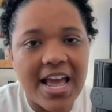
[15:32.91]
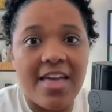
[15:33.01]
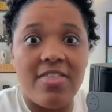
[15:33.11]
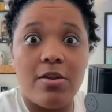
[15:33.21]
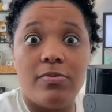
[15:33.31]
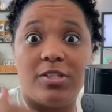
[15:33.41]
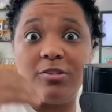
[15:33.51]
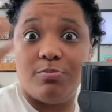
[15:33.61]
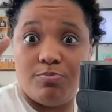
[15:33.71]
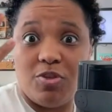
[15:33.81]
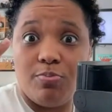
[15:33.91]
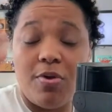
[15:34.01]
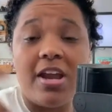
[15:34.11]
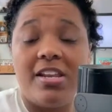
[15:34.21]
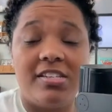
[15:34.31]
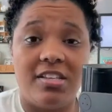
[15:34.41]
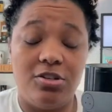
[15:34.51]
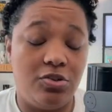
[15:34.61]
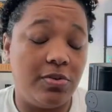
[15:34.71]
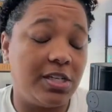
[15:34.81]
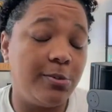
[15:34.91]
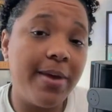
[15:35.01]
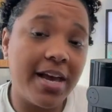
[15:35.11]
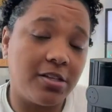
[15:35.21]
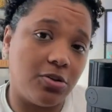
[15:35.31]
And then it was the brightness that you expect